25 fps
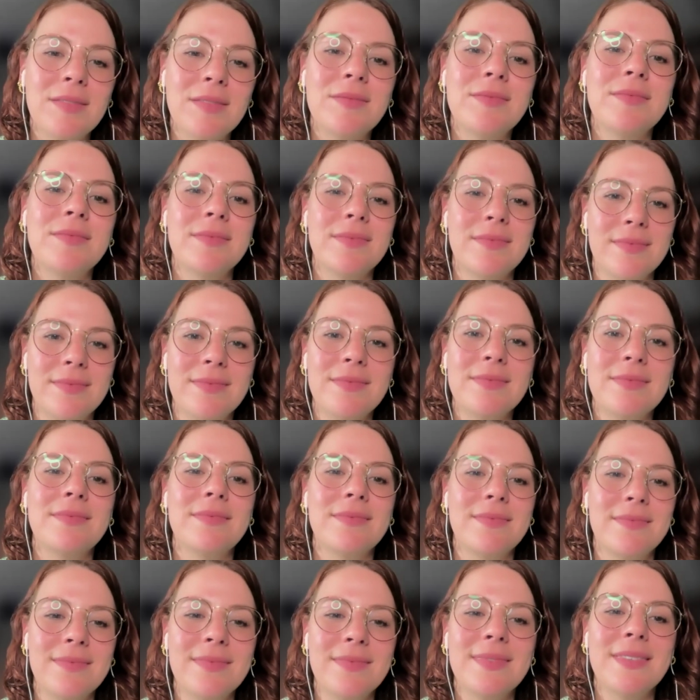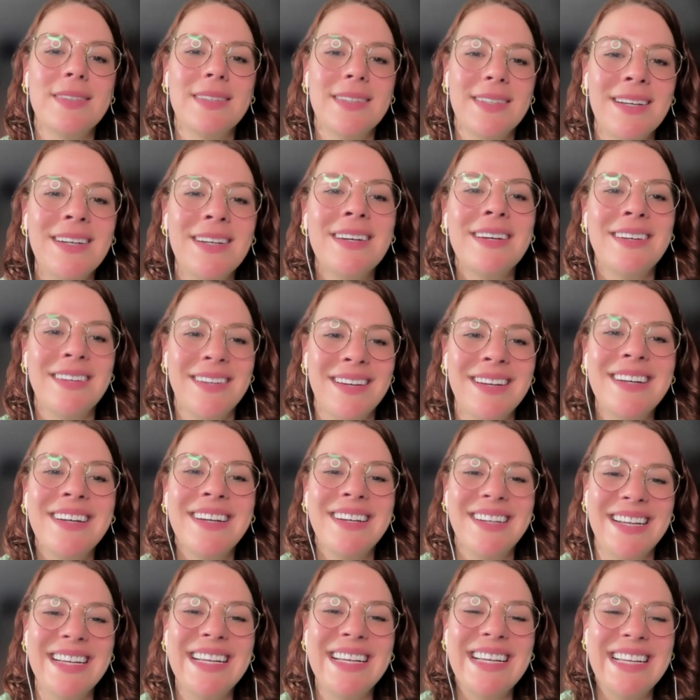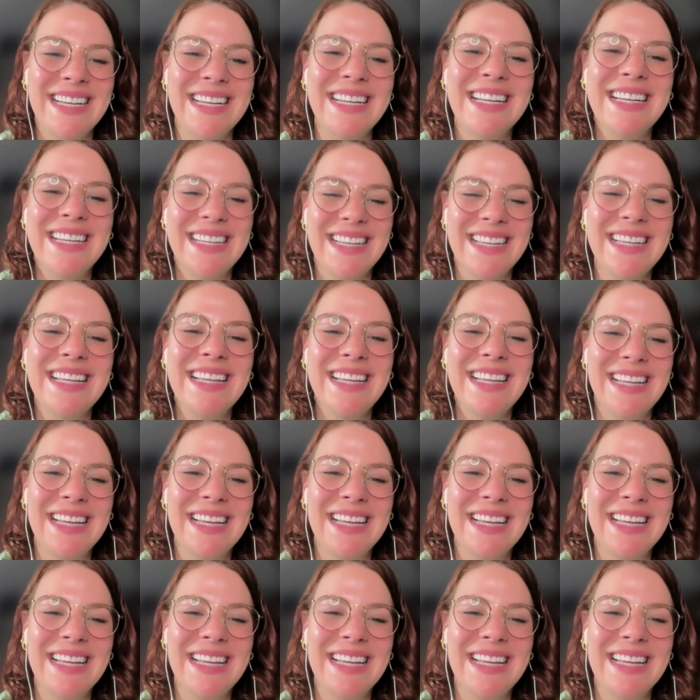practice doing the lift